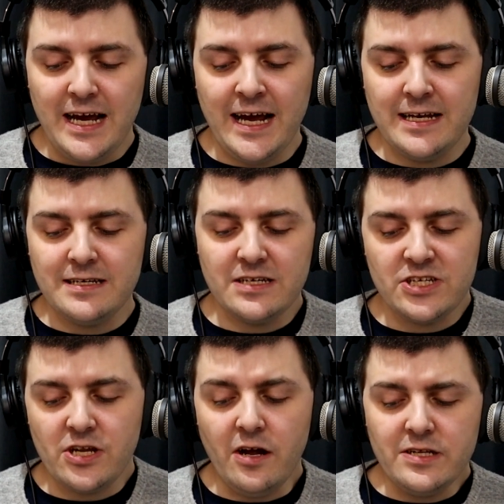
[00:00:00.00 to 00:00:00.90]
And
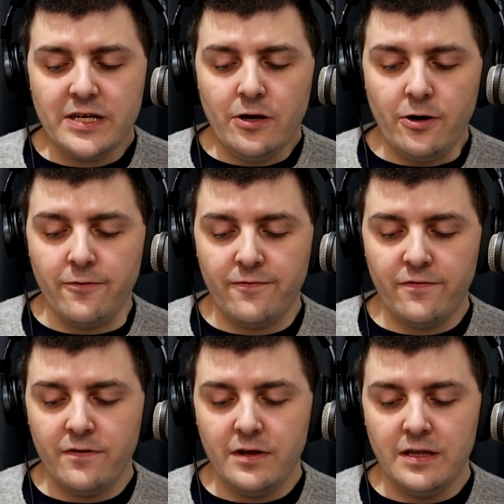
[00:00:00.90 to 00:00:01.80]
starting
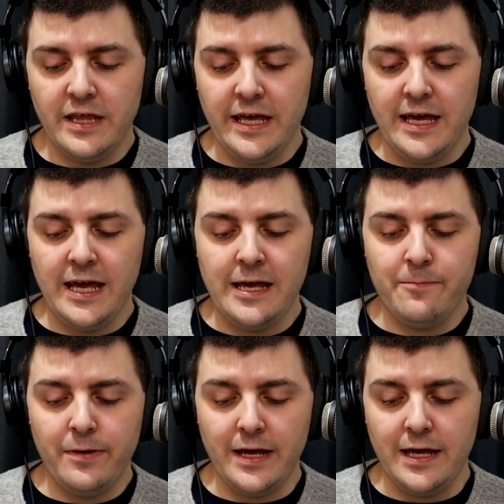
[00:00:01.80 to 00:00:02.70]
off the
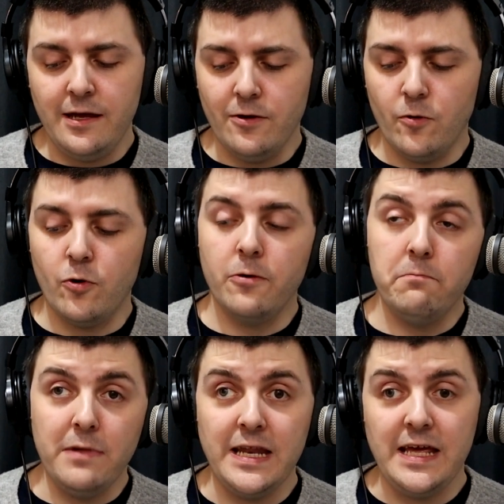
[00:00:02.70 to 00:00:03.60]
EP, or
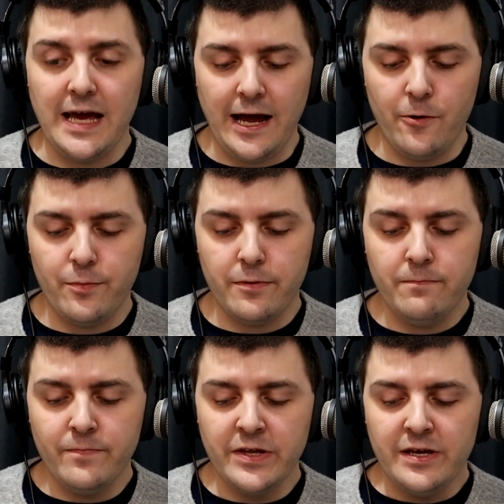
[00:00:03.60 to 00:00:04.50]
mini
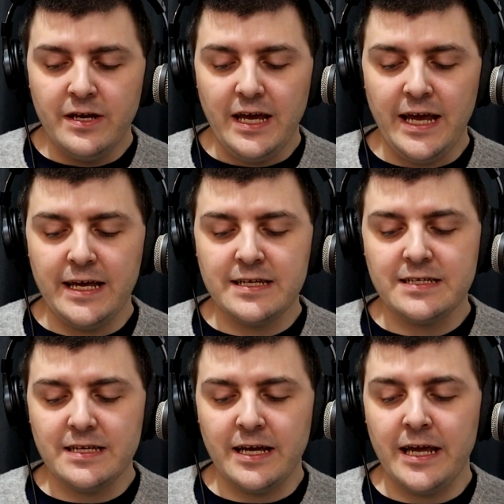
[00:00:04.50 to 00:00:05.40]
album,
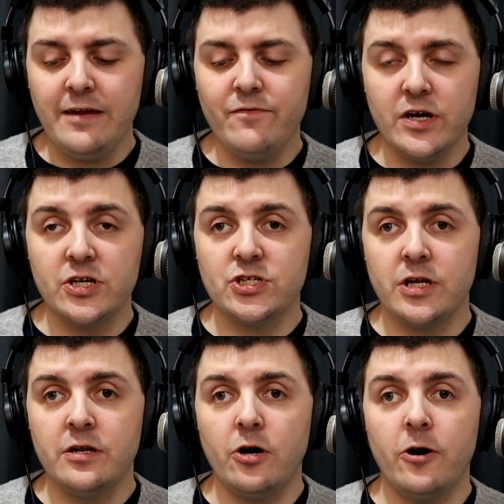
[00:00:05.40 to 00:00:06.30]
is a
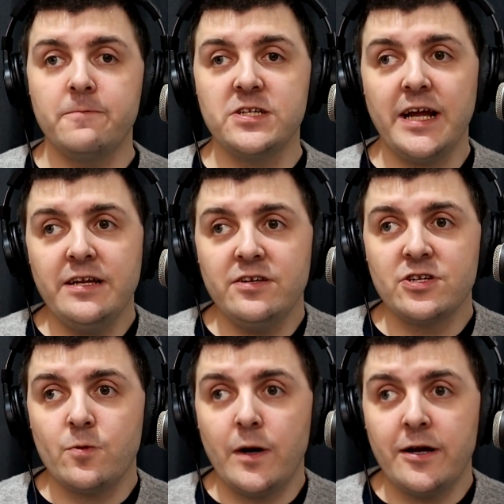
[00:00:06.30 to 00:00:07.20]
version of
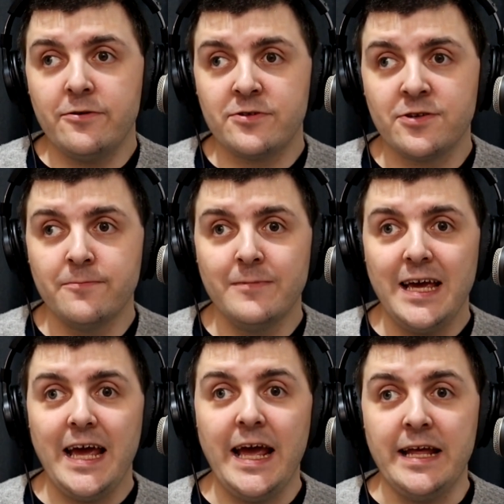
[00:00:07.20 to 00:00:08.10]
Status Quo's
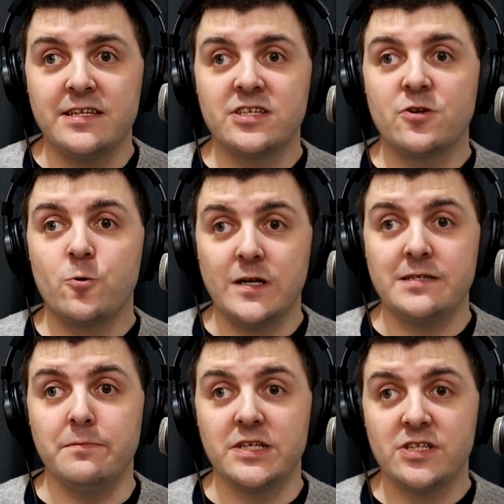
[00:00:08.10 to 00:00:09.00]
It's
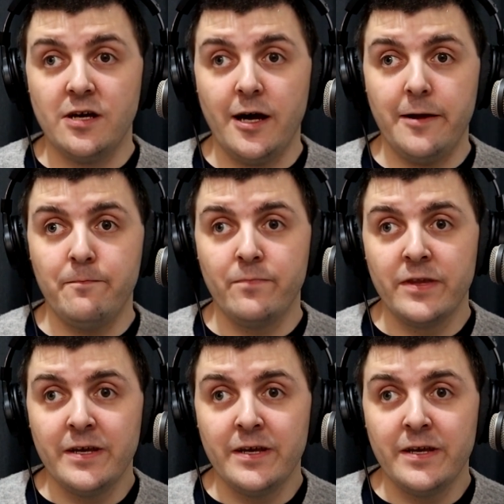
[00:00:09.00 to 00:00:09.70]
Christmas Time.